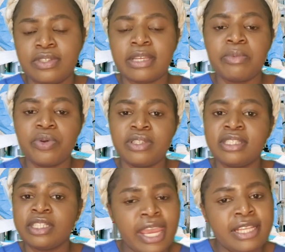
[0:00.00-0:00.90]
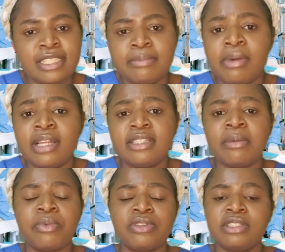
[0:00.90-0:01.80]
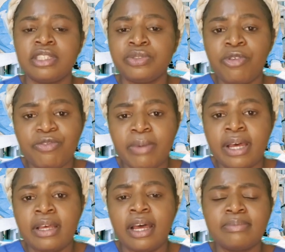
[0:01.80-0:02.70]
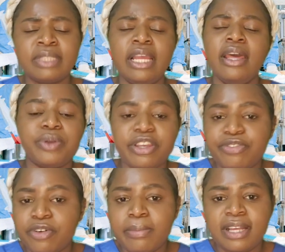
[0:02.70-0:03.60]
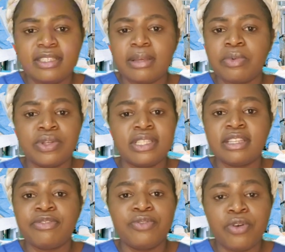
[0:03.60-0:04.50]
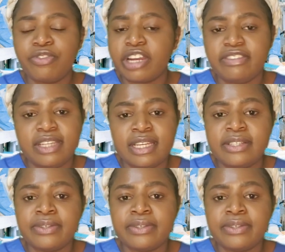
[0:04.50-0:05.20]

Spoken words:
Some courses are 18 months, some courses are 12 months, 24 months, some courses are 4 or 5 years.